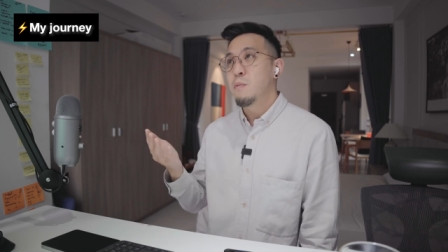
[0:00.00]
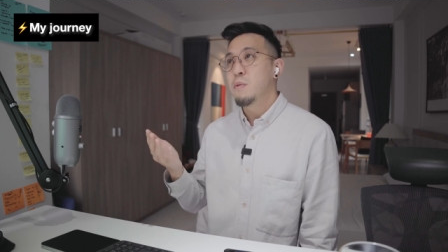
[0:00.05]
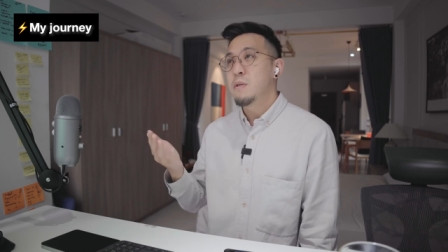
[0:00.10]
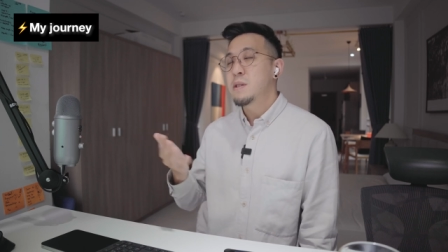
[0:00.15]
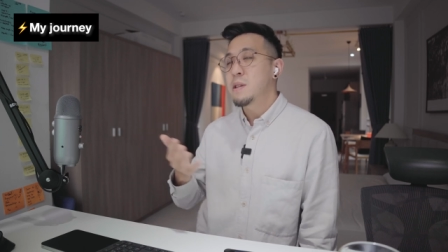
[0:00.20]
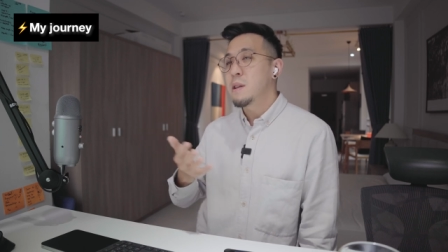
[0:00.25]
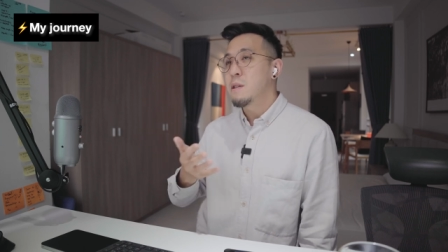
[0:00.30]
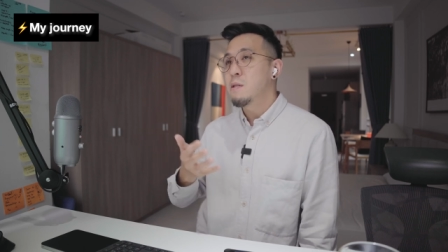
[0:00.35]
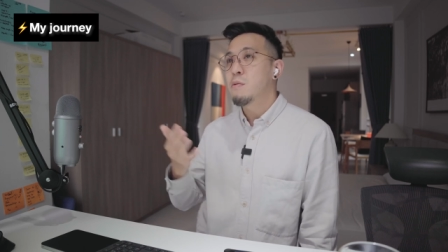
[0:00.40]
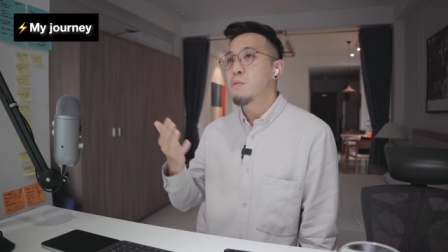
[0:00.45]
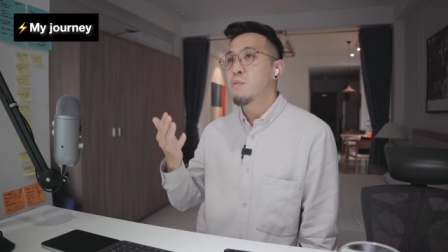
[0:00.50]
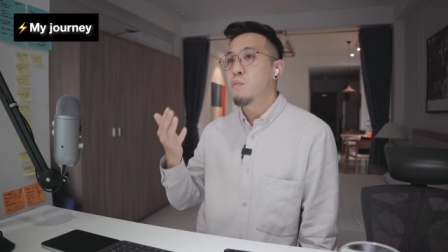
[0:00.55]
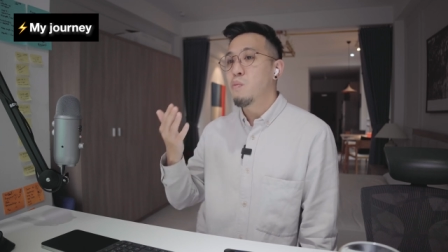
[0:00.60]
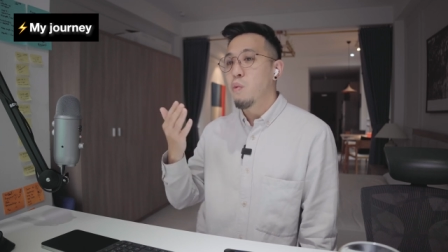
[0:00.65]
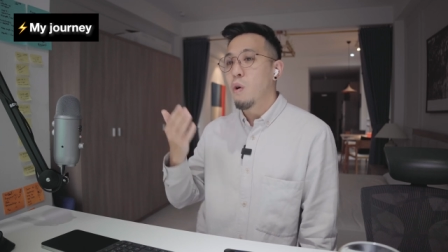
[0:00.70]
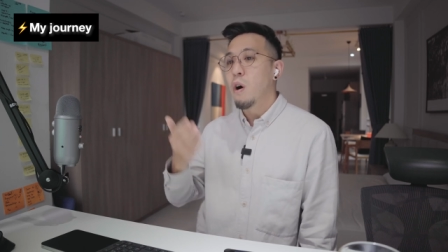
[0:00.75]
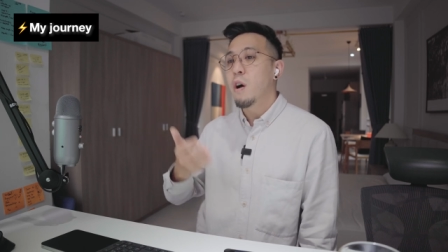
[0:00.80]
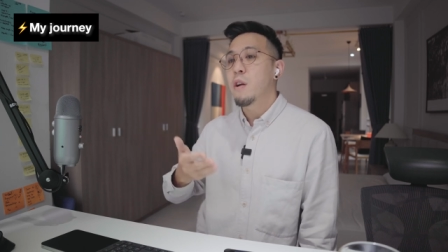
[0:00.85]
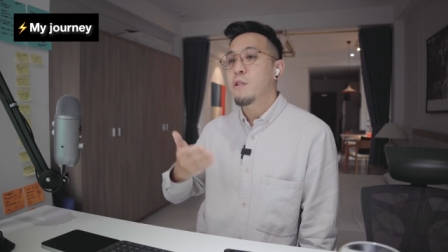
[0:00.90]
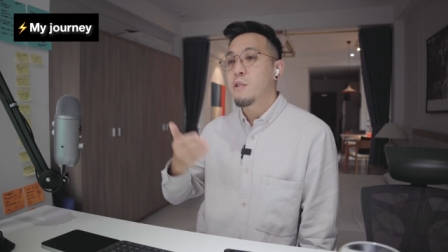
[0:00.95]
we still
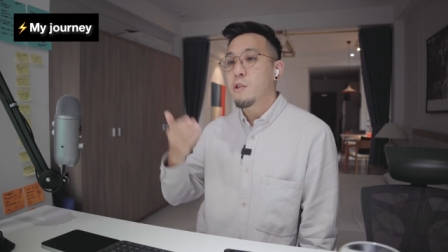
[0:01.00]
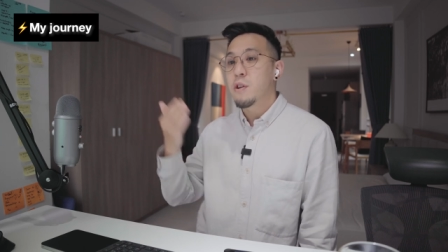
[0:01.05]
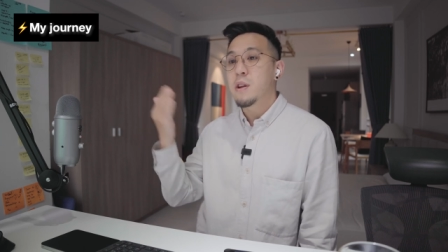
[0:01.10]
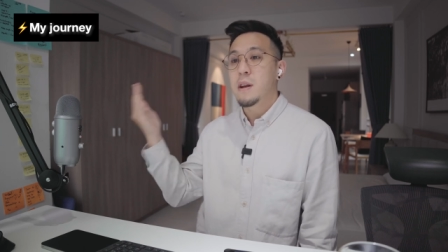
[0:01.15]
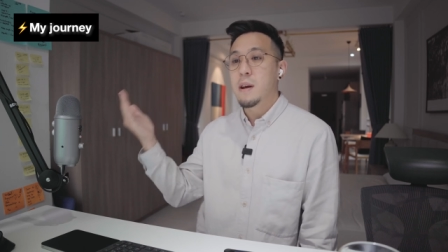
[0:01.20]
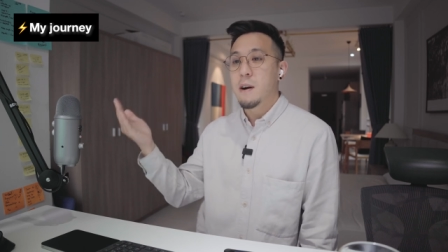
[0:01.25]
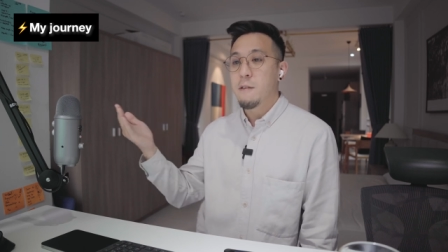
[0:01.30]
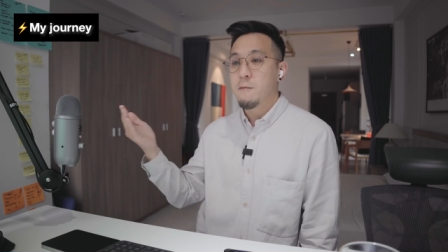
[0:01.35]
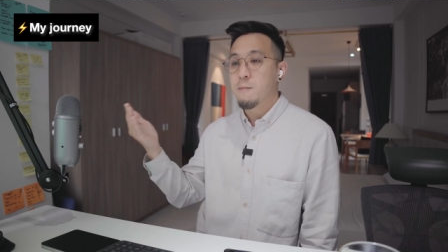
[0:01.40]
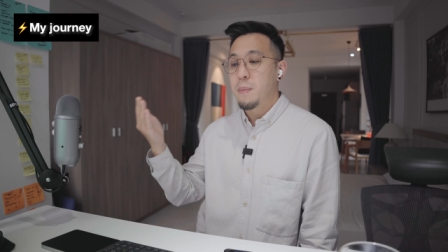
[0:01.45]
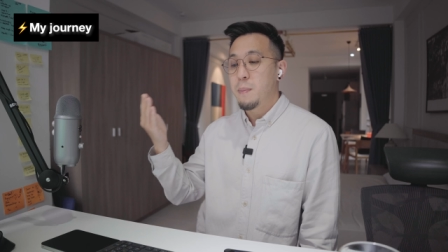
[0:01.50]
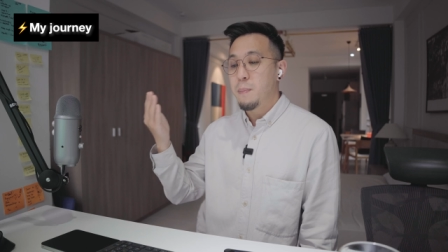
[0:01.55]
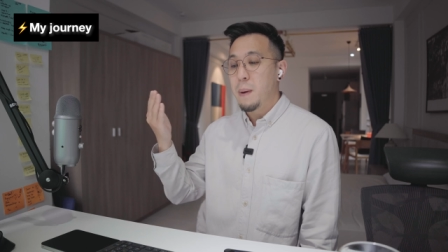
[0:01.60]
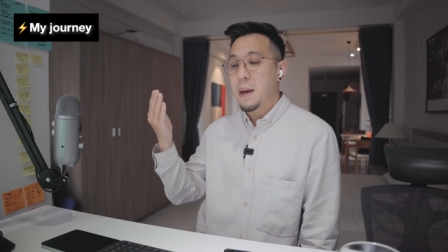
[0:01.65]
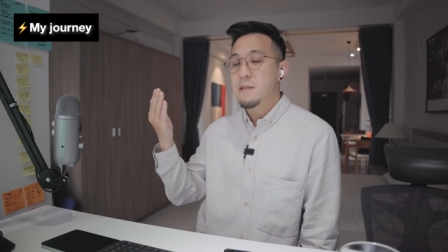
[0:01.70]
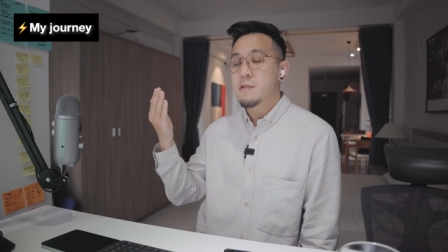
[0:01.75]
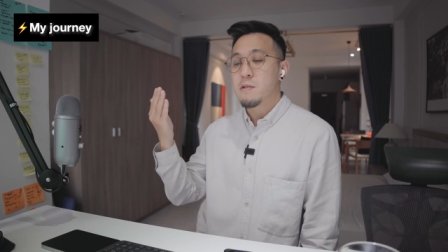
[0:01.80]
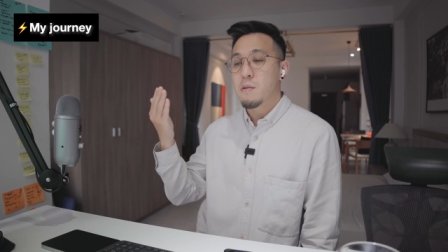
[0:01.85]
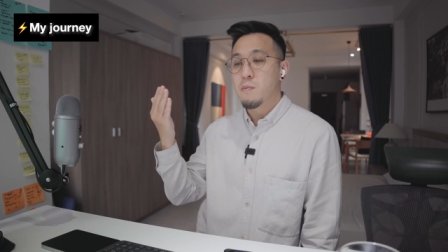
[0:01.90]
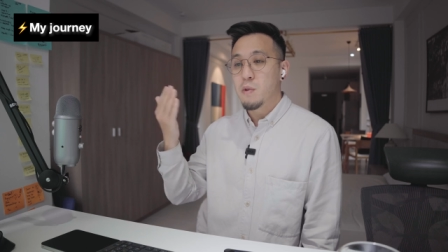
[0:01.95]
weren't good enough
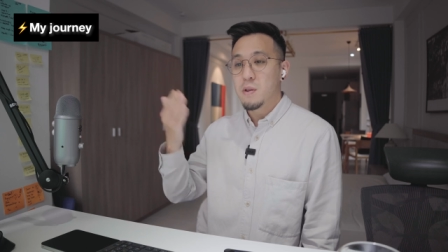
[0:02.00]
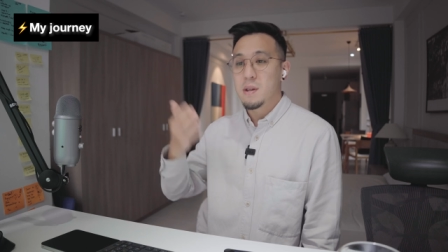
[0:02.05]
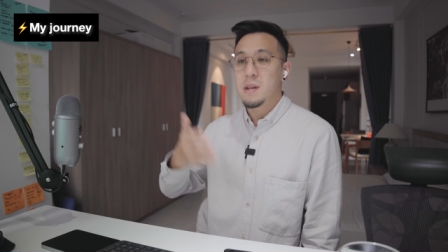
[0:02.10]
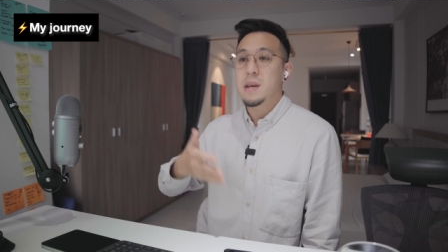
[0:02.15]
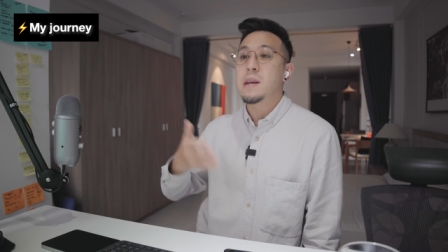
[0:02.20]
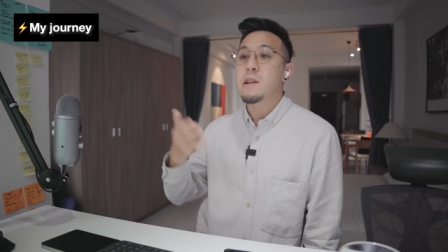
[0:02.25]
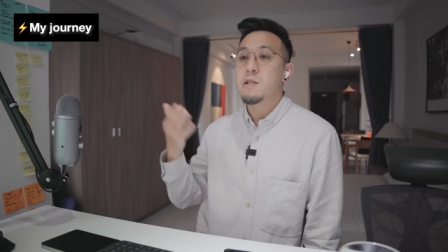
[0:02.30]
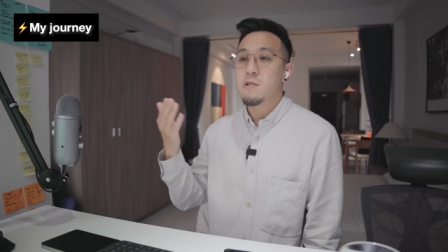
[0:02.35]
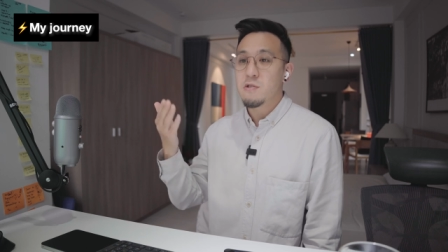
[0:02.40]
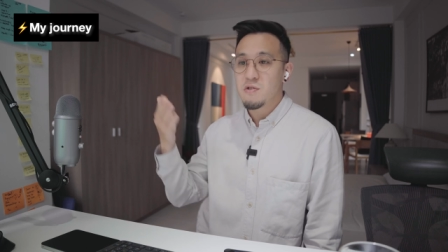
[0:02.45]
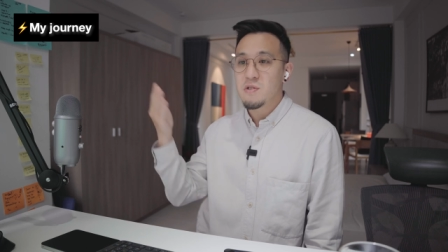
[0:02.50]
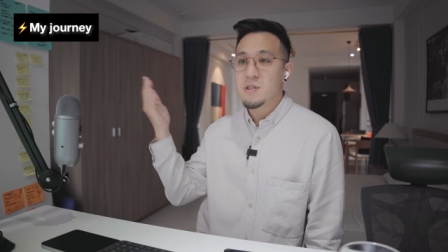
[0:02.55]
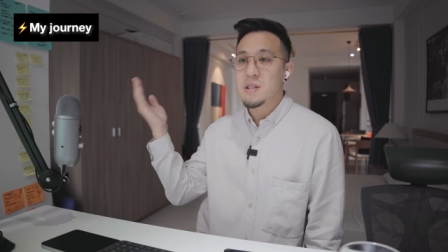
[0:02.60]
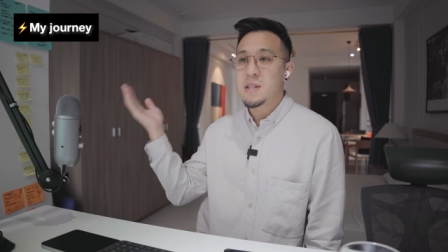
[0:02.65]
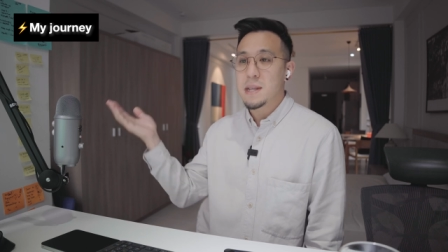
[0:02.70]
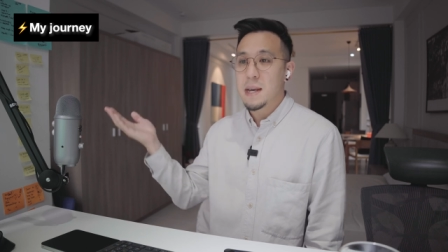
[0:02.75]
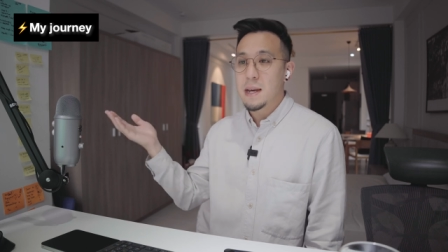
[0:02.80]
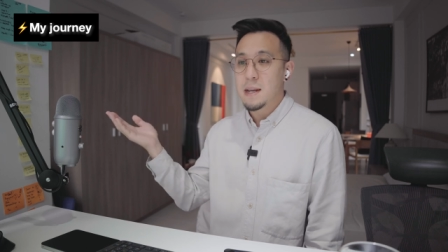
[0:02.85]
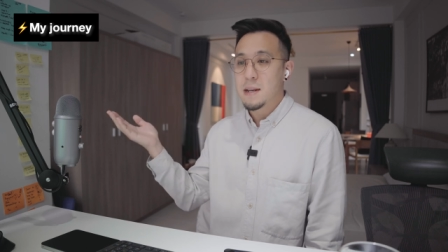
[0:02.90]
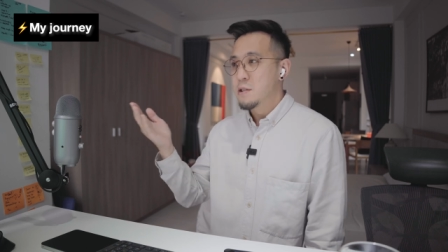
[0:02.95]
based on what the industry
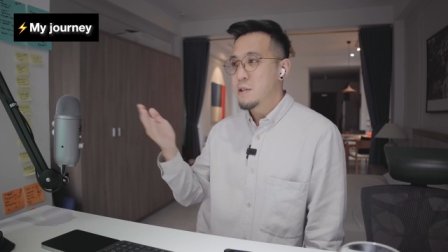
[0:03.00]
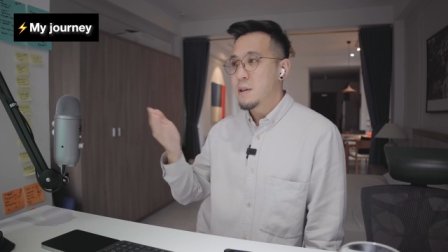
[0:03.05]
said.